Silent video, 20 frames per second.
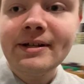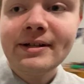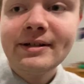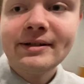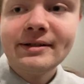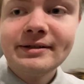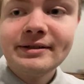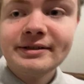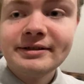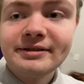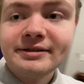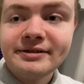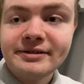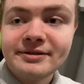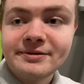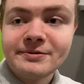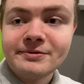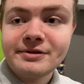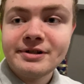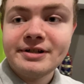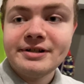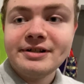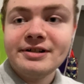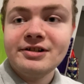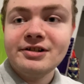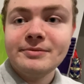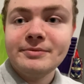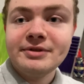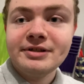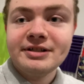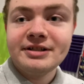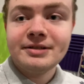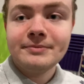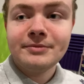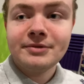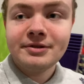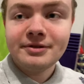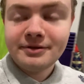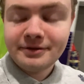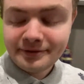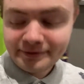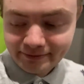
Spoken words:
and it is right here behind me.